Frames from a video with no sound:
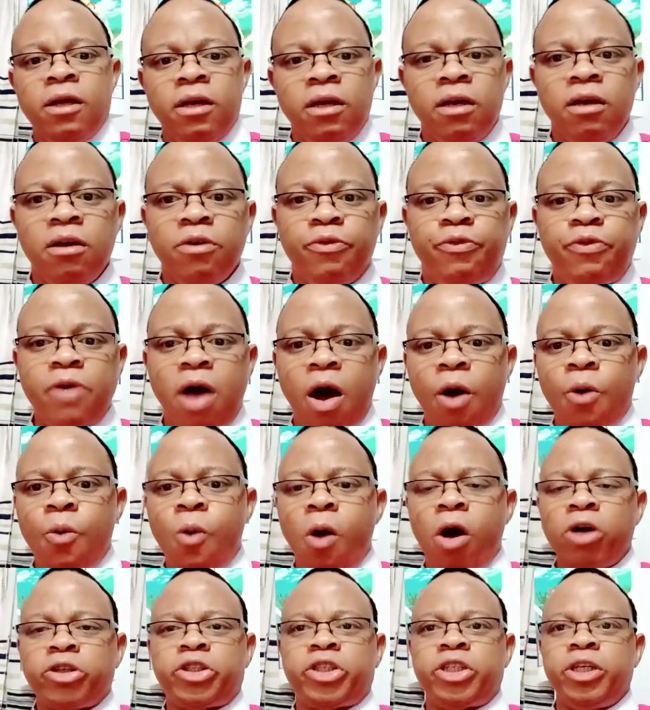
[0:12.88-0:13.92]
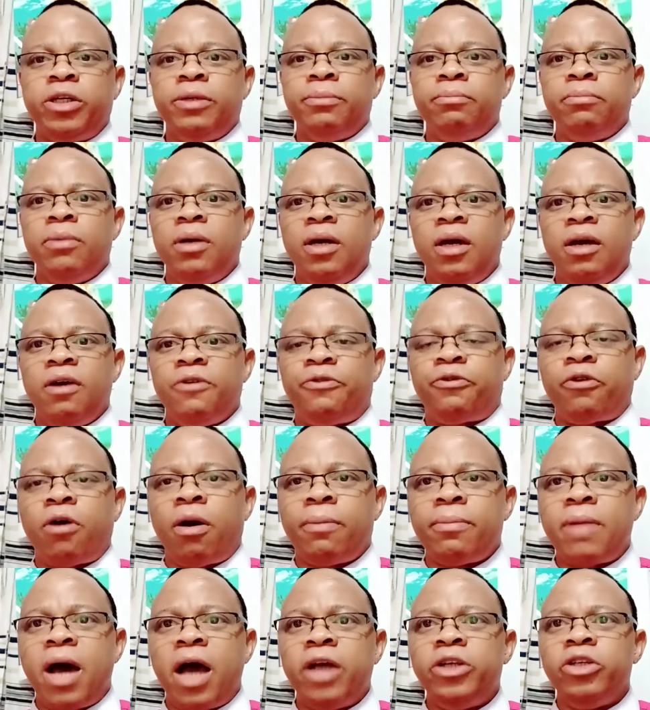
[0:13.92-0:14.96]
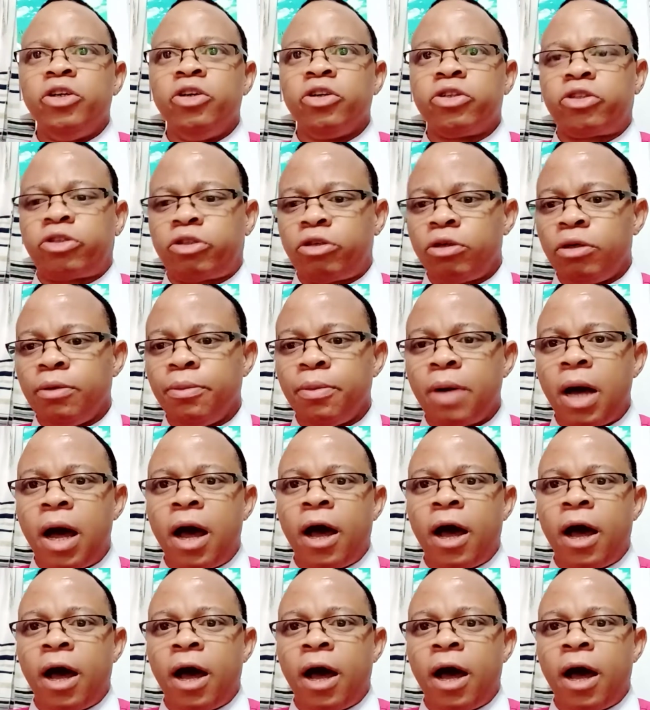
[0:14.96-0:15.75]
If you are watching me from the YouTube,